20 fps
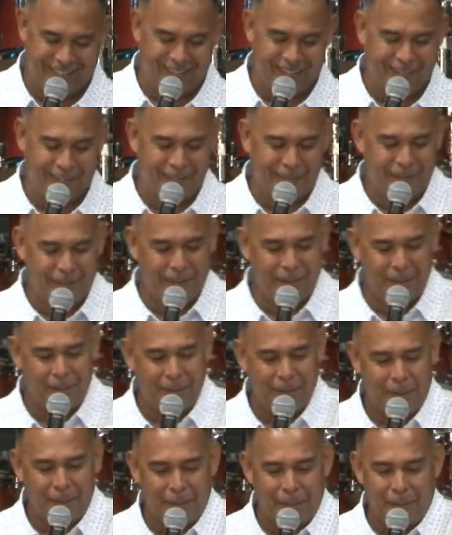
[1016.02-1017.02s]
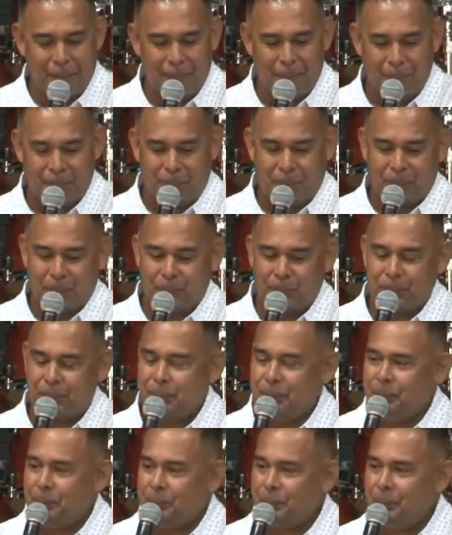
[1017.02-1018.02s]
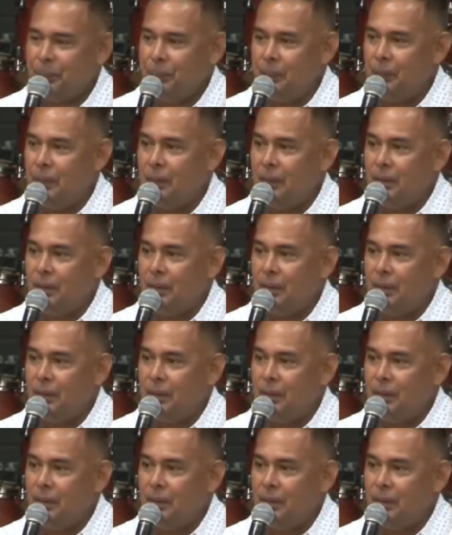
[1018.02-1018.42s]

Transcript: Nothing is said.